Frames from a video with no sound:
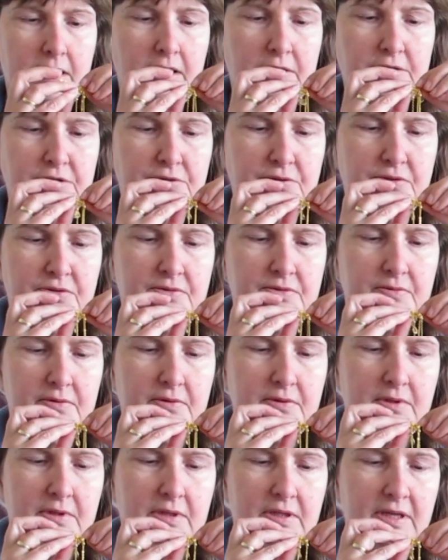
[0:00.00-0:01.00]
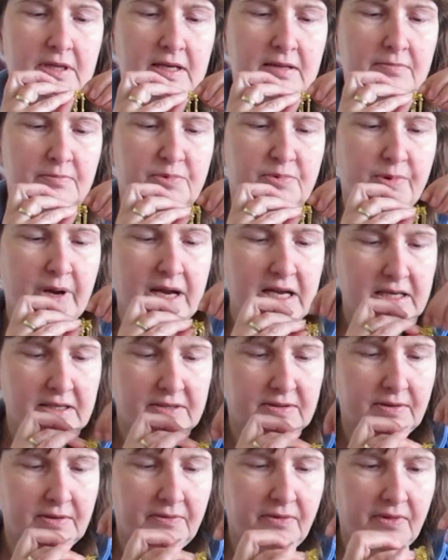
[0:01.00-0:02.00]
I should then break
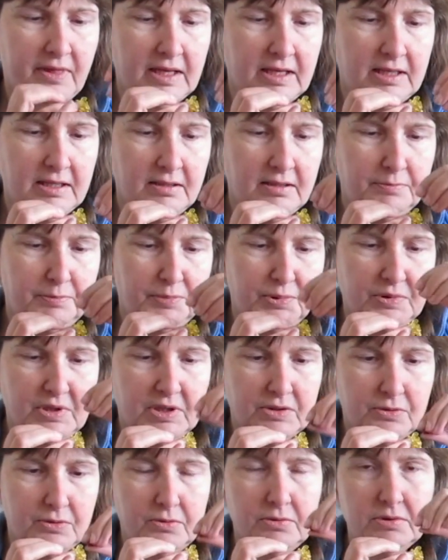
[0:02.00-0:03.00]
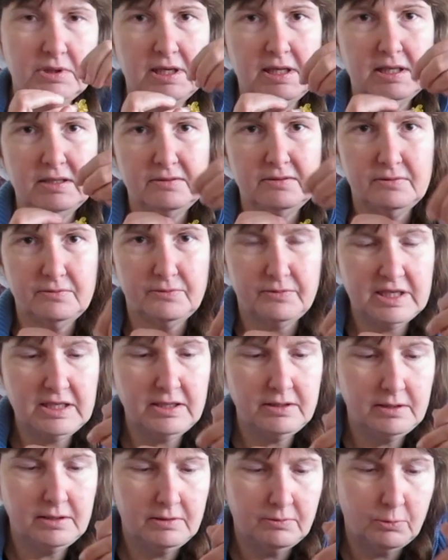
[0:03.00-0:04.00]
something, put it on and
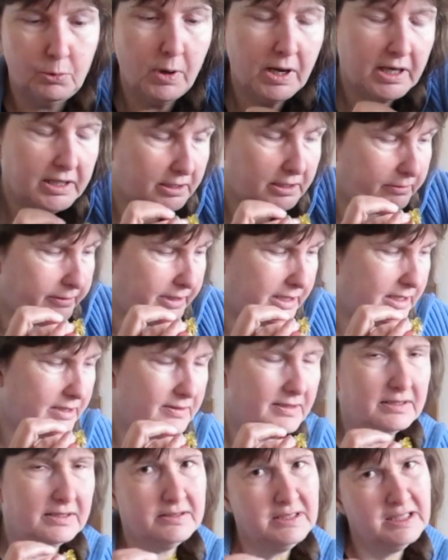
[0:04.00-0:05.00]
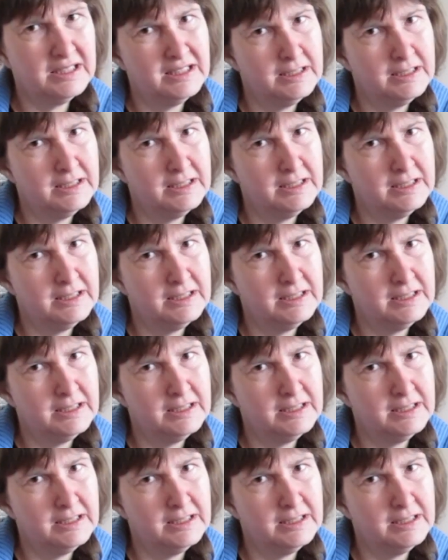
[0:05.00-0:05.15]
rewire it, and